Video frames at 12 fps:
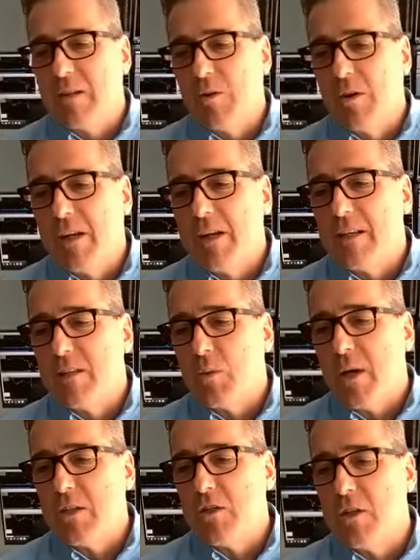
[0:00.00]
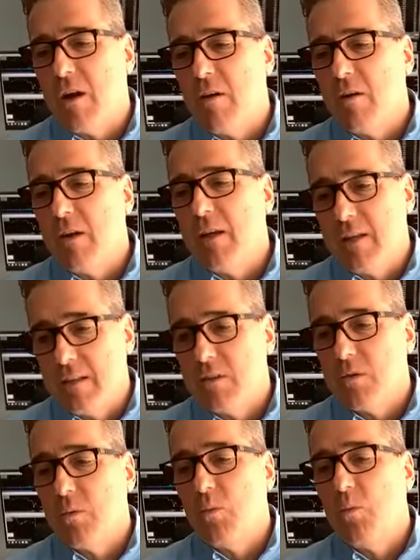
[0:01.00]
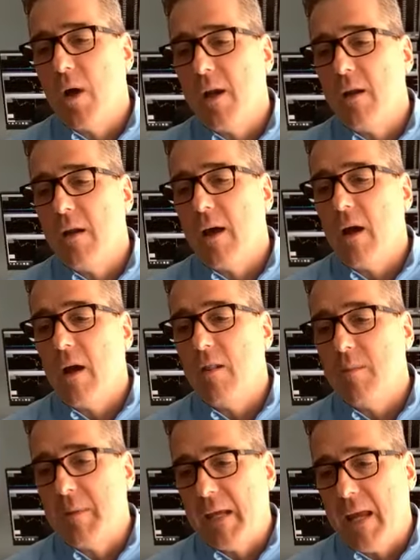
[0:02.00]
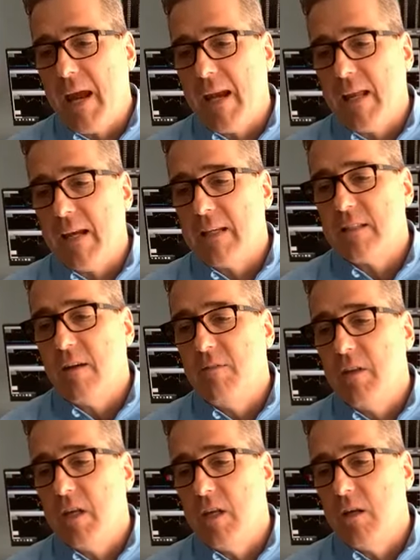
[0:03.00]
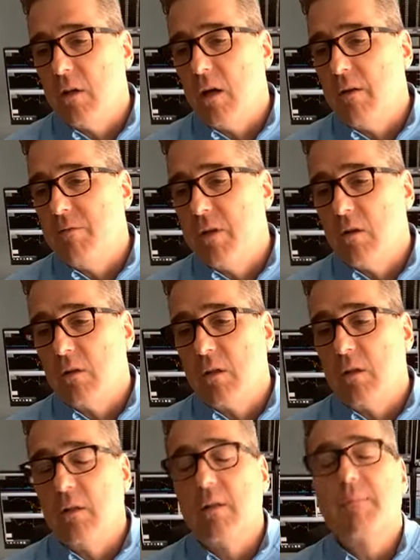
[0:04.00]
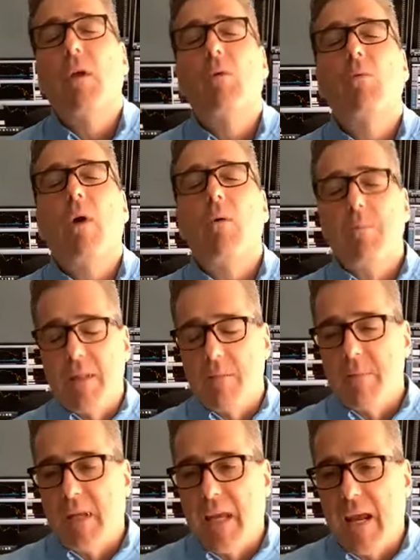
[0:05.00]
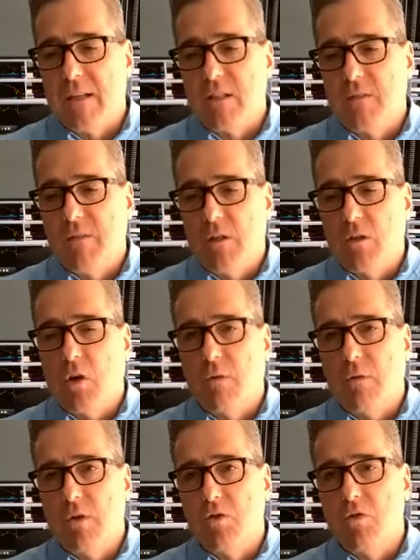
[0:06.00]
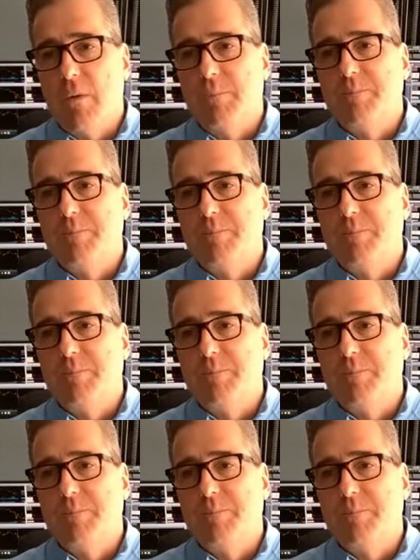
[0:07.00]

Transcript: or his question is, what are the mechanics of the yield? What would be the mechanics of yield curve control?